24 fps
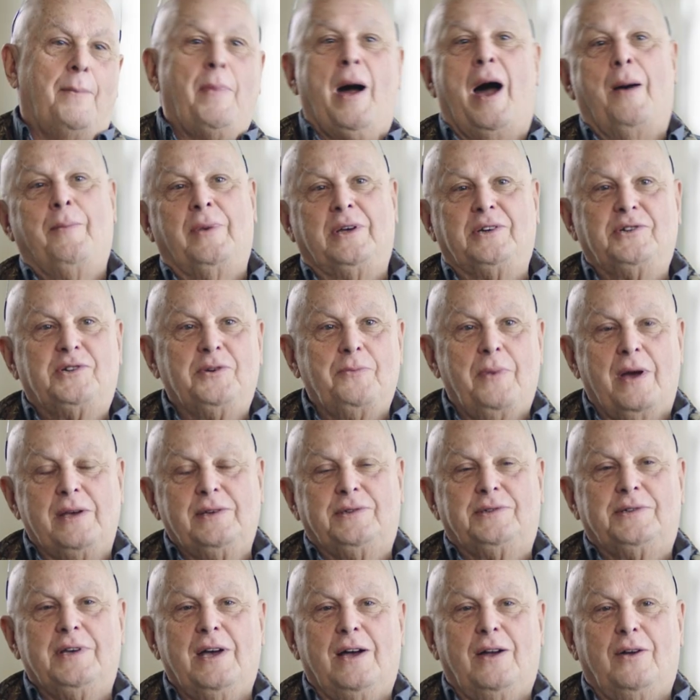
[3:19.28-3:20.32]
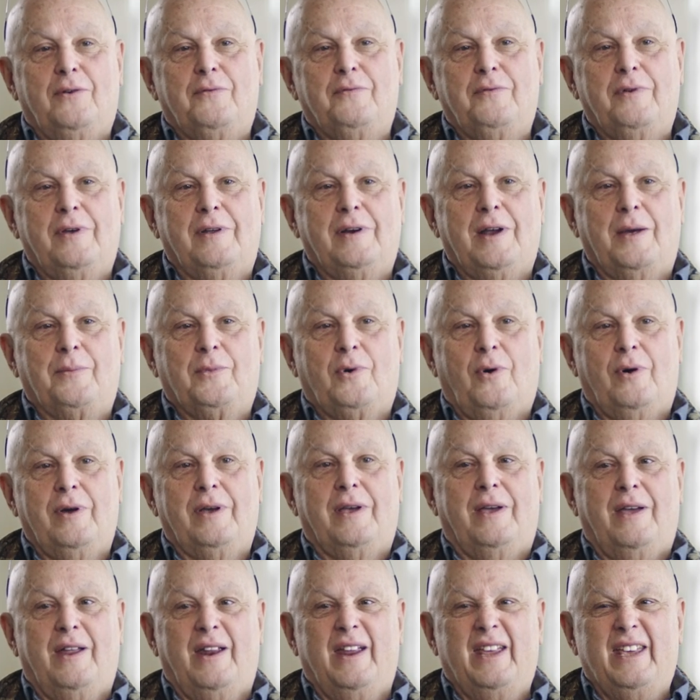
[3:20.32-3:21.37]
I'm humming to myself and I'm
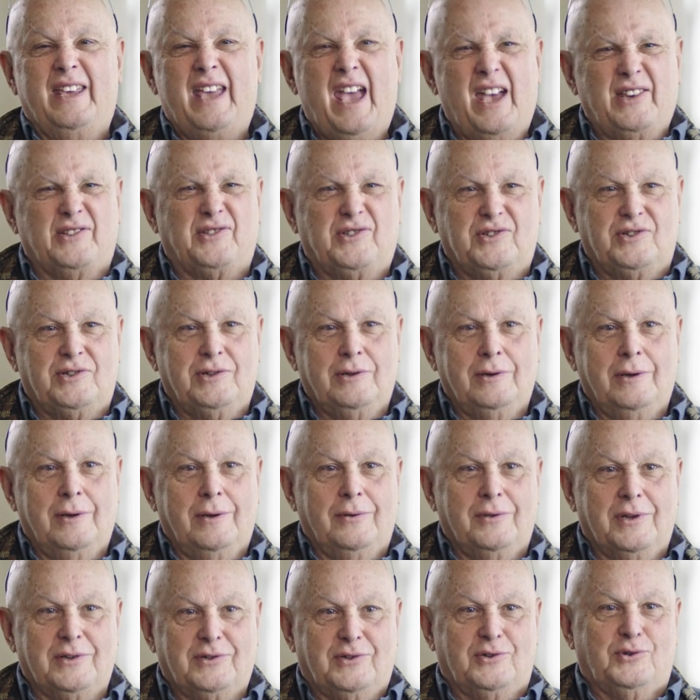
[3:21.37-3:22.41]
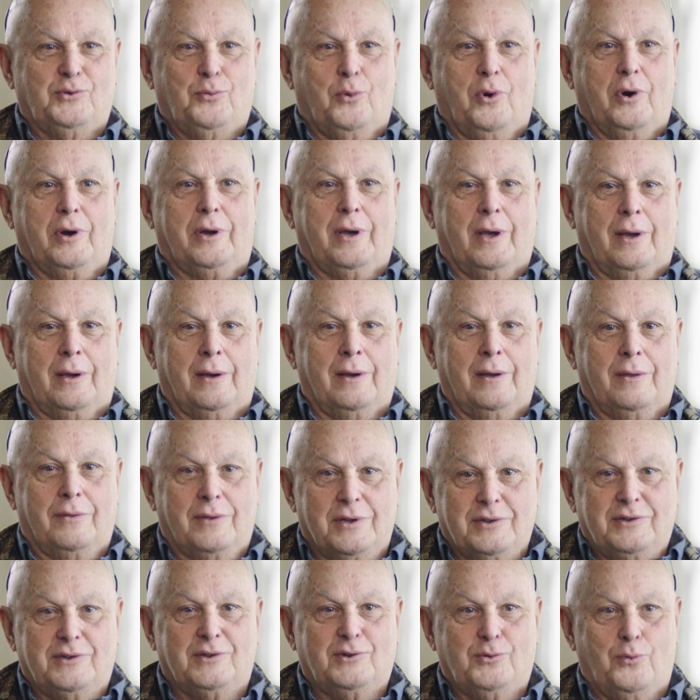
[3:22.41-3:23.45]
going, yes, this is working.
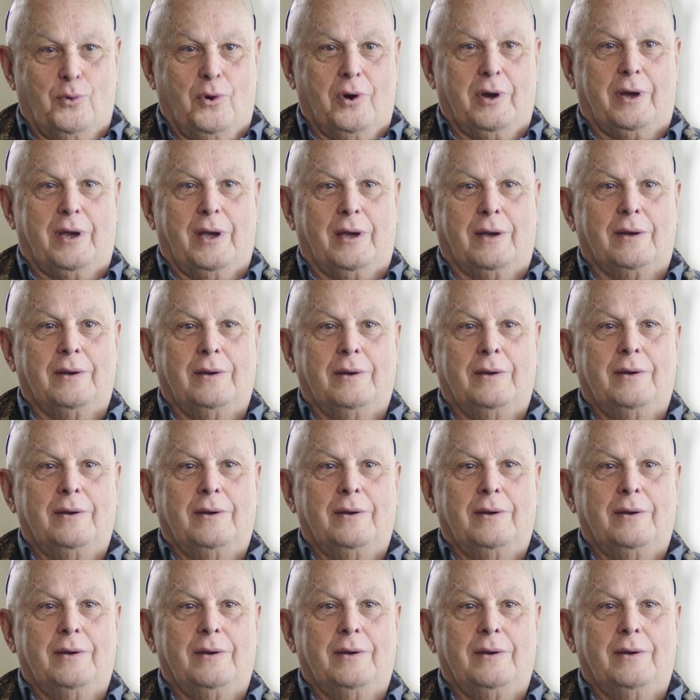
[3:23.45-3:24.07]
This is working.